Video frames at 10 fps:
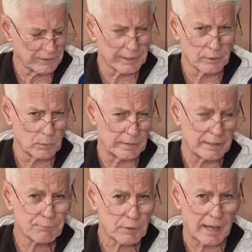you know,
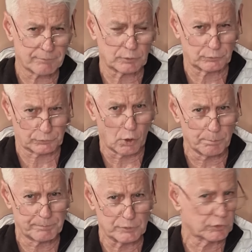if you have to
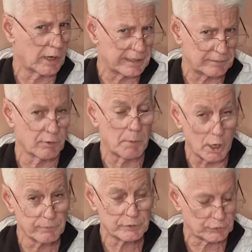stop the training from
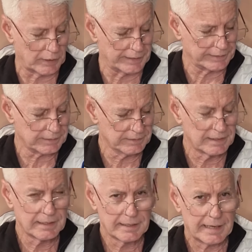overtraining,
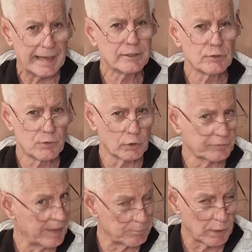and you've got
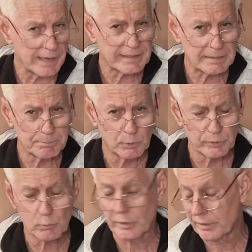to that breaking
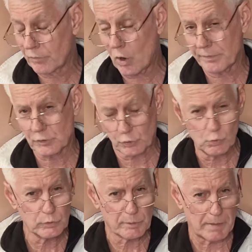point where you've either
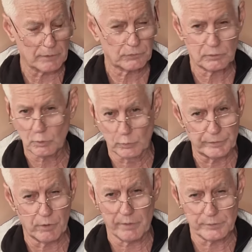torn the muscle or
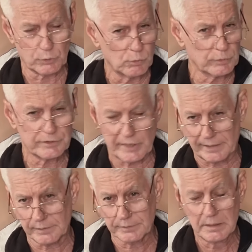you've either torn a
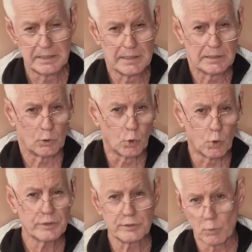tendon,
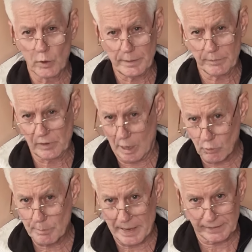or you wind up with
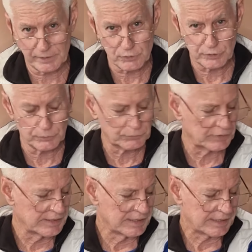lower back issues,